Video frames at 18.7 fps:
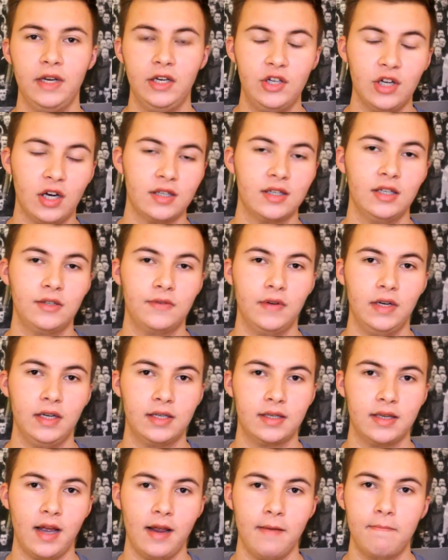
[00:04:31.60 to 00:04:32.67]
any justice for
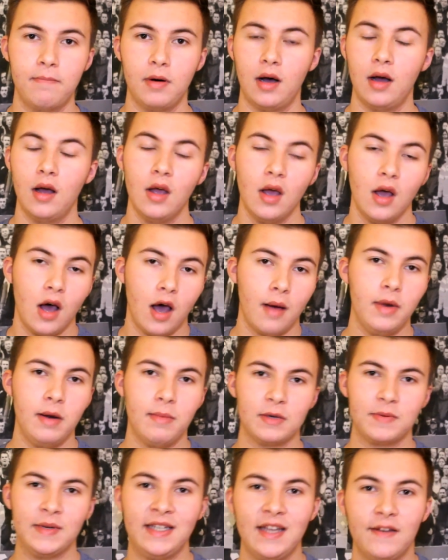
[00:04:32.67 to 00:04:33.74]
this game. But, I mean, it
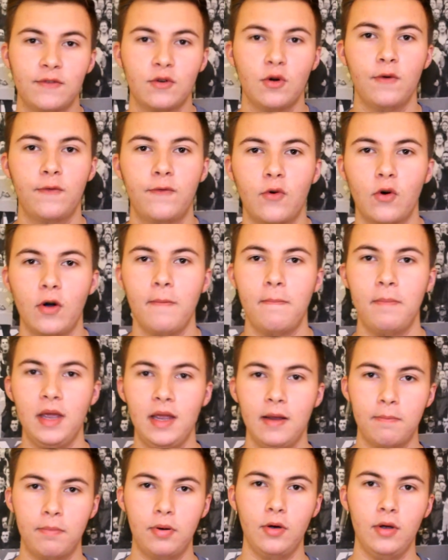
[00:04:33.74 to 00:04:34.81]
must be difficult for him
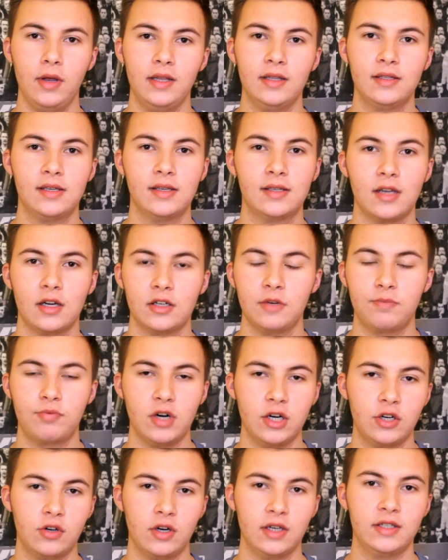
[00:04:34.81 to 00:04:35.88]
being put into such a
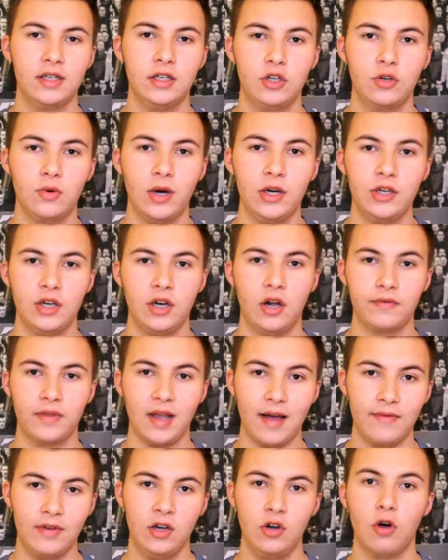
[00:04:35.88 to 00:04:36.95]
pressurised situation after
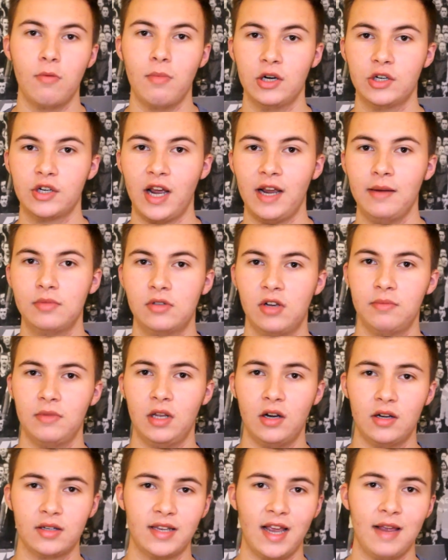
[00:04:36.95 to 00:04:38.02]
having not much game time.
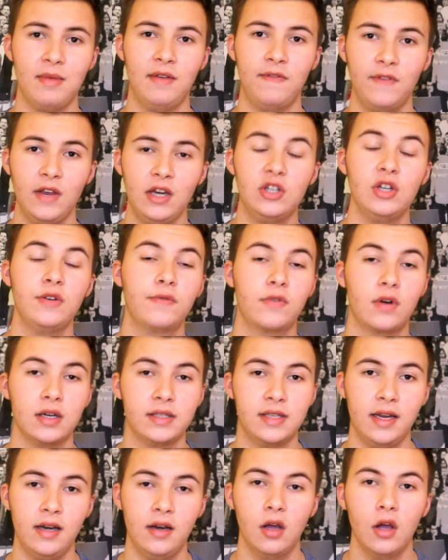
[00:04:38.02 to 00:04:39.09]
The last game he featured for
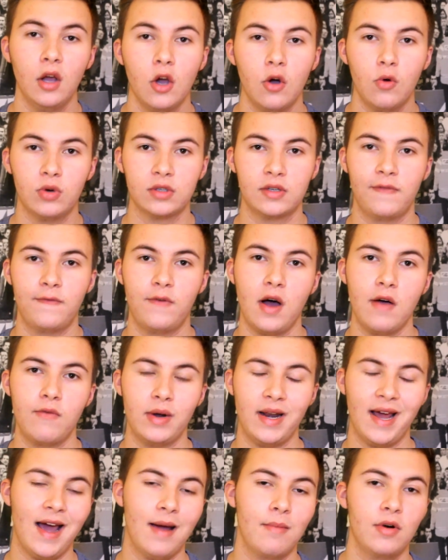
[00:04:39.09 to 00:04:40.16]
us in was the
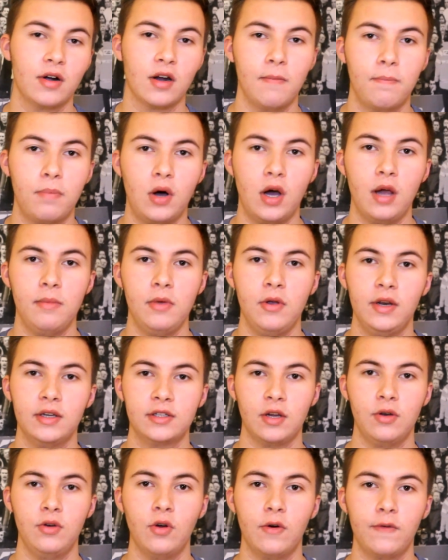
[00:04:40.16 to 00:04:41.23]
5-1 hammering at Bayern Munich,
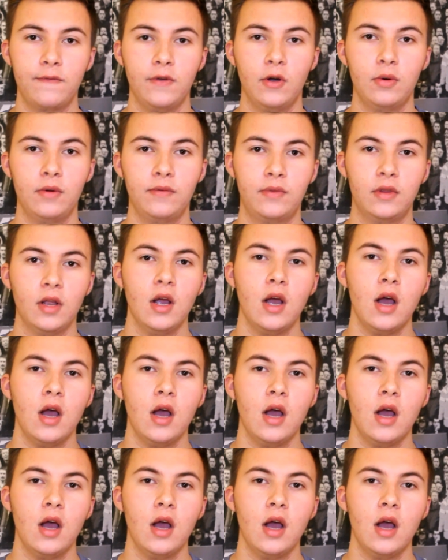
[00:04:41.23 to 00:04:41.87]
so not filled with